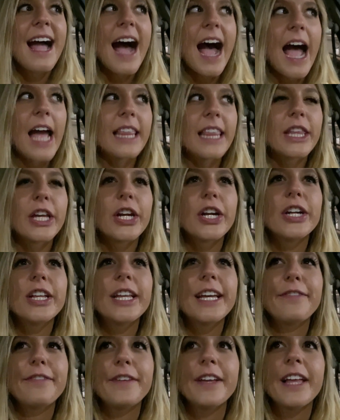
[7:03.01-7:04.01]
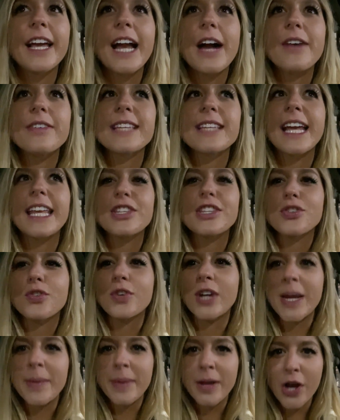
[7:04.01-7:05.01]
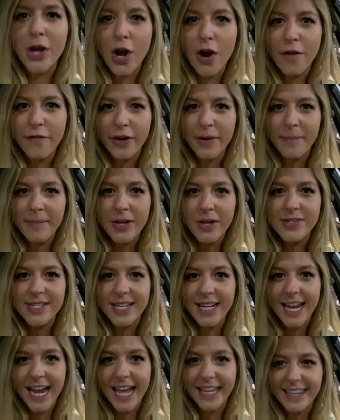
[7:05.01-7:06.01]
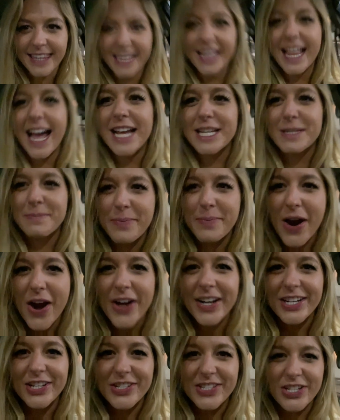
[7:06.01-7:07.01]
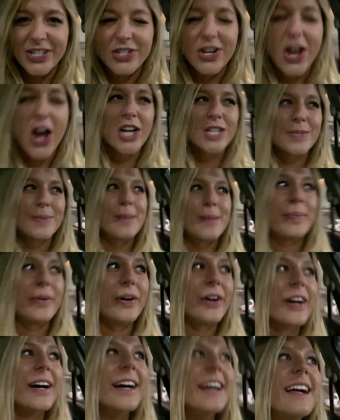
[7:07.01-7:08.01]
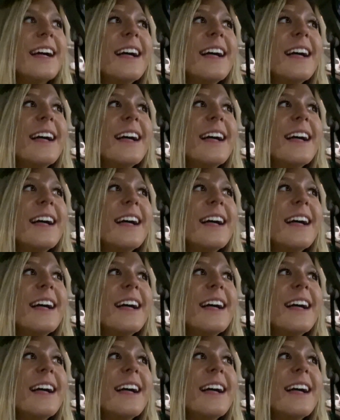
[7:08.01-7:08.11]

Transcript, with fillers: I literally feel like I was like screaming over music at the last party just to talk to people.